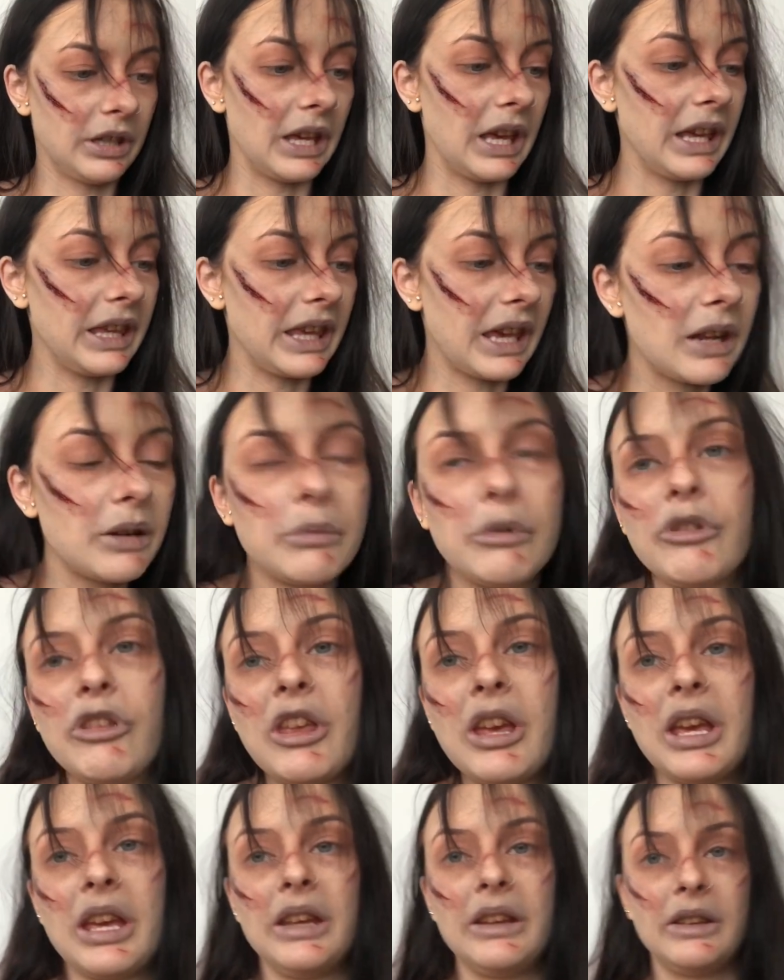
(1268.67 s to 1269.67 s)
Again with
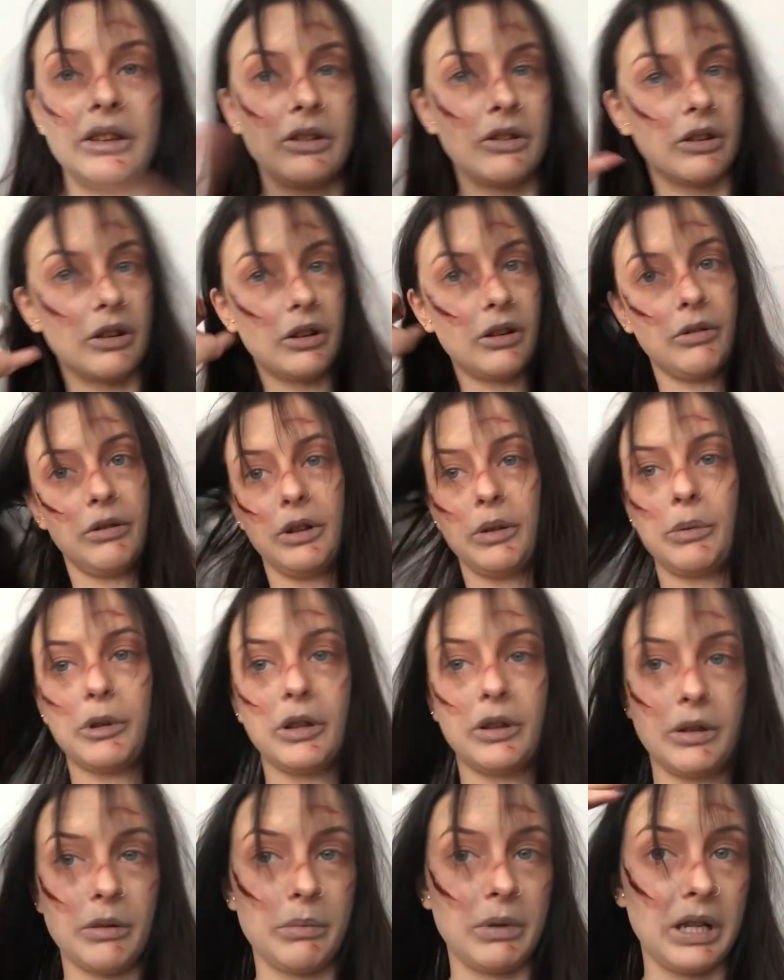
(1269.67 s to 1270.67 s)
the he's gone. Are we
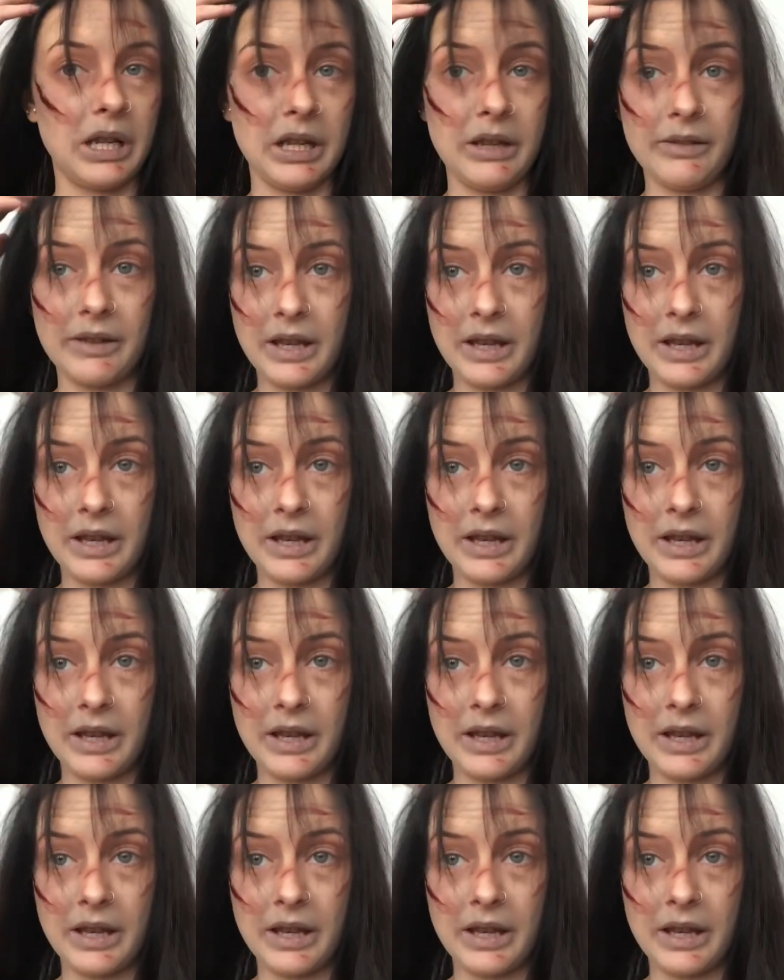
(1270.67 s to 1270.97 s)
supposed to believe